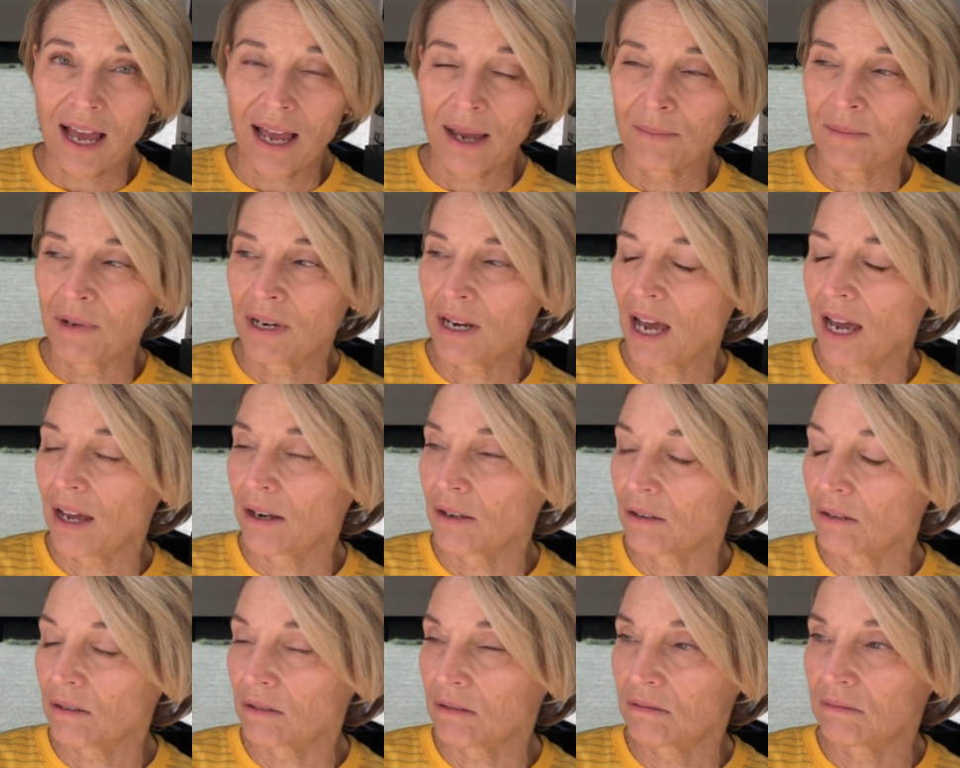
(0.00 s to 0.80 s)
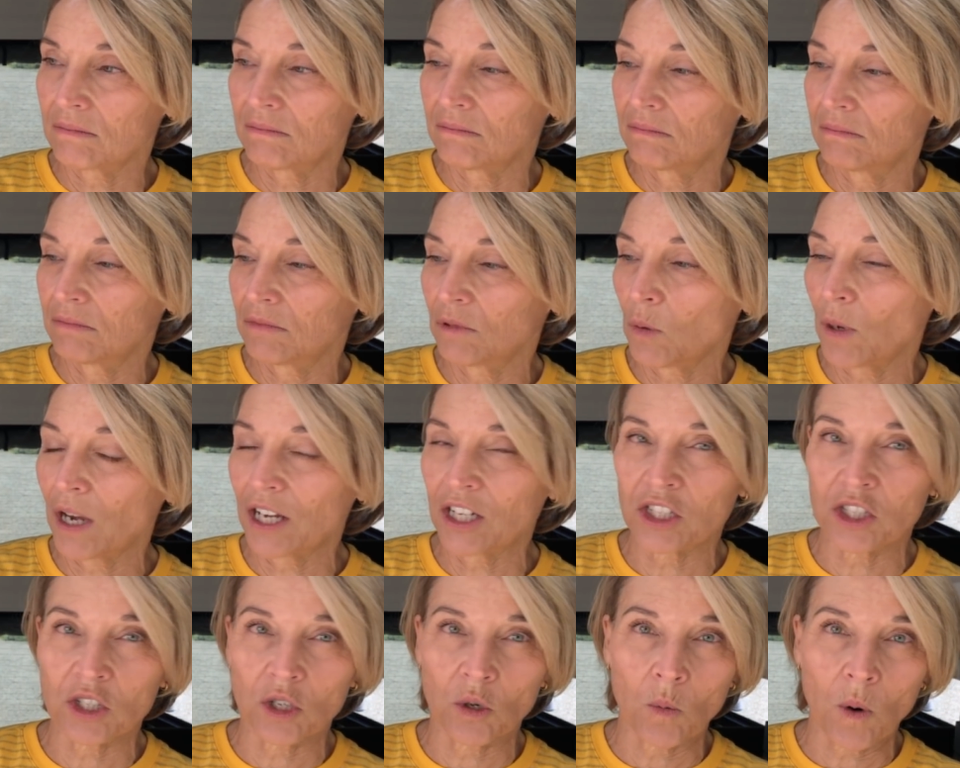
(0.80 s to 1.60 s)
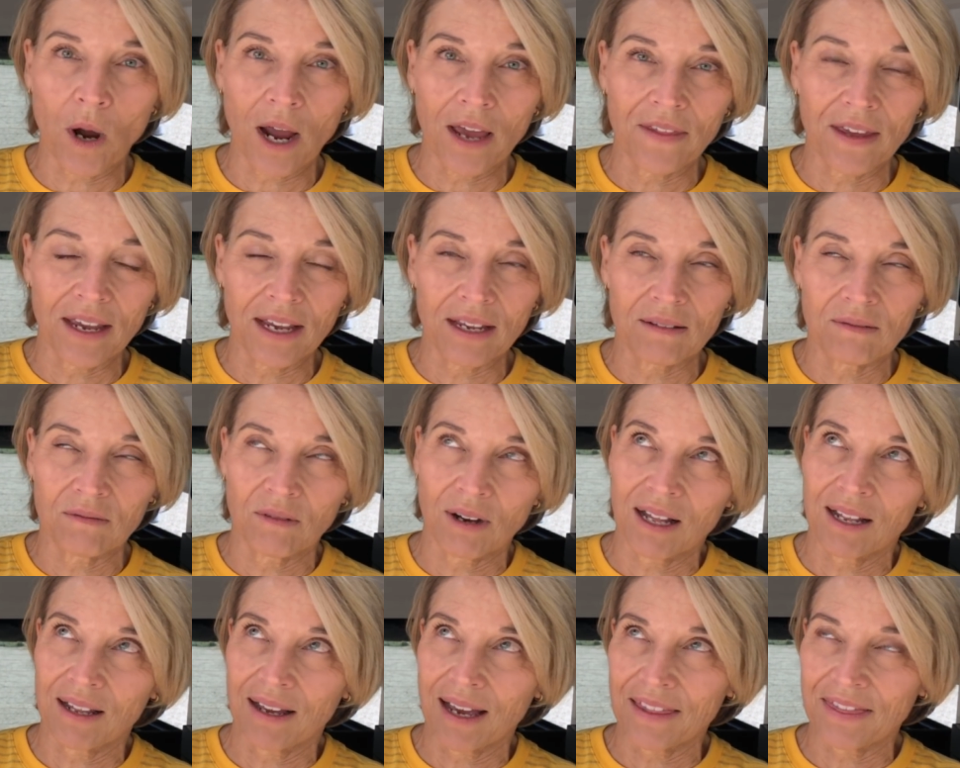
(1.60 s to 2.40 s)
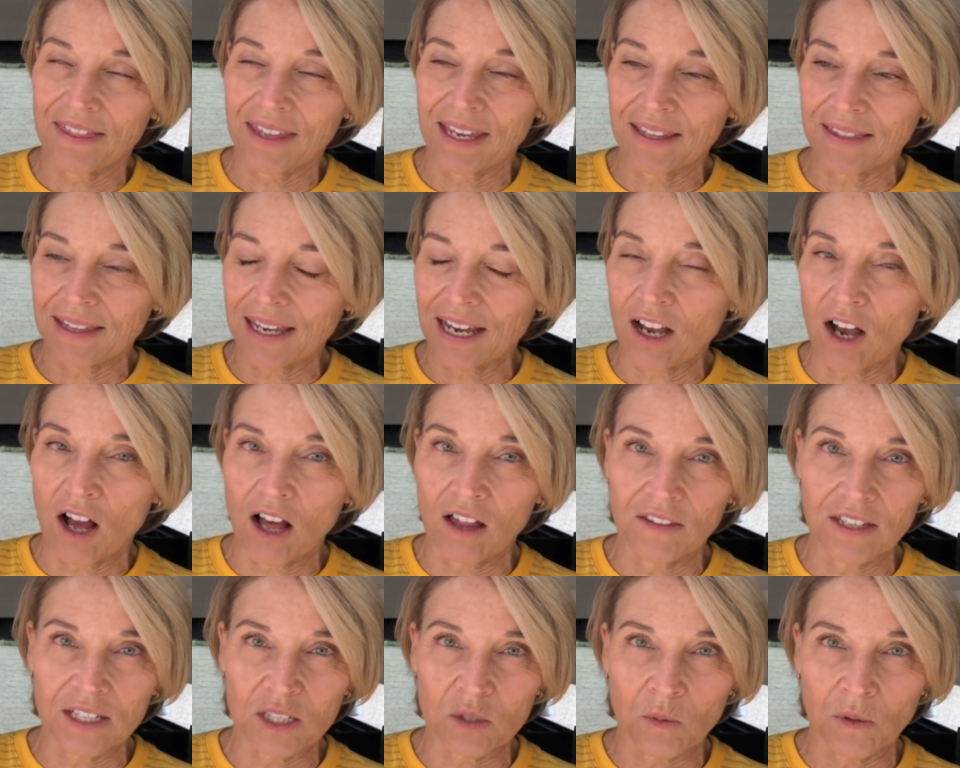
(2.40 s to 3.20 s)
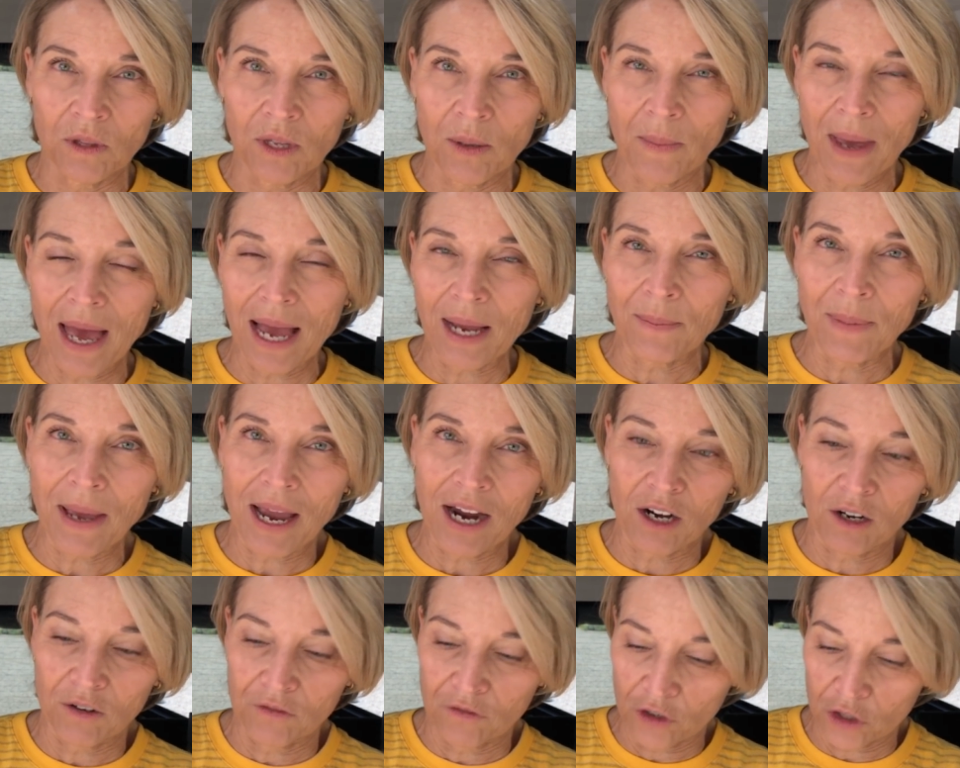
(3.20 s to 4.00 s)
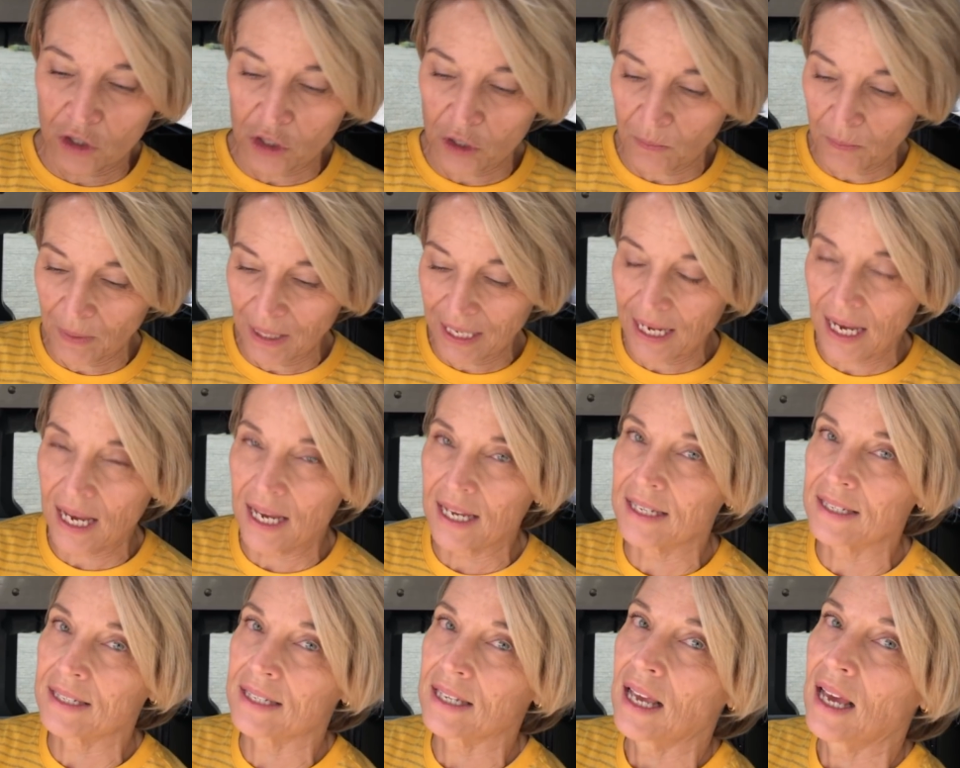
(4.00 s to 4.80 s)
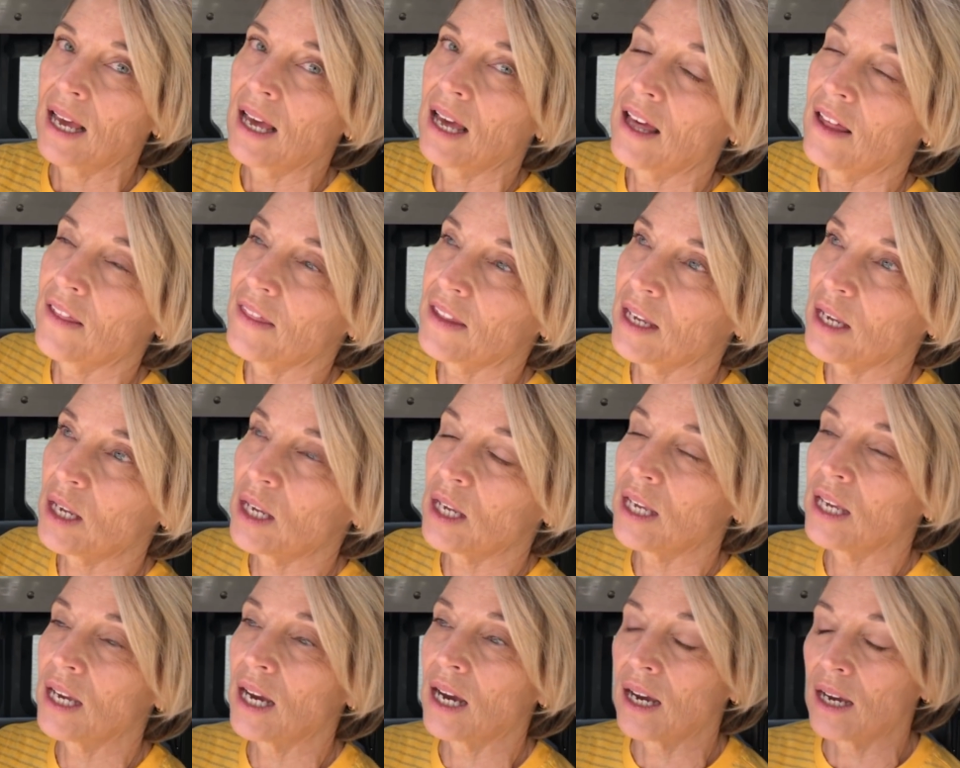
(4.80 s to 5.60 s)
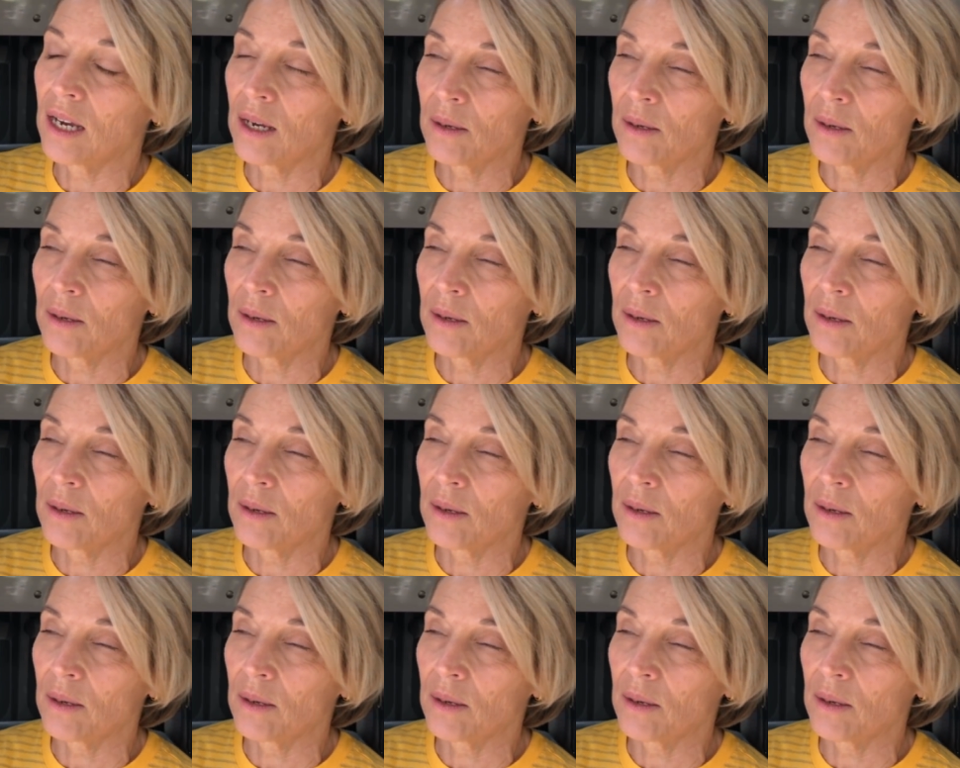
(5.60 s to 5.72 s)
I'm not quite sure why I think they call this one the backpacker version because the